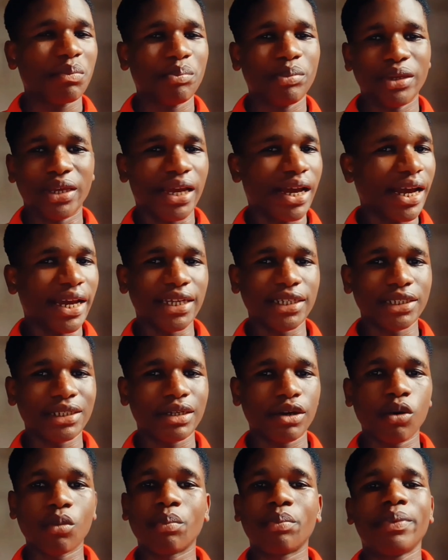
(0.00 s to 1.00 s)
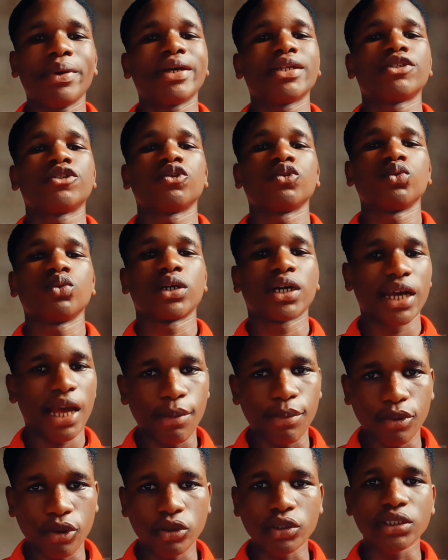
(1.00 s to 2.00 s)
behind compared to
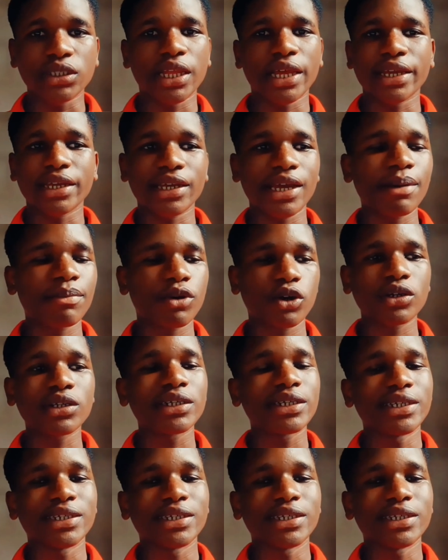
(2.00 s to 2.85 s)
CapCut. Like, CapCut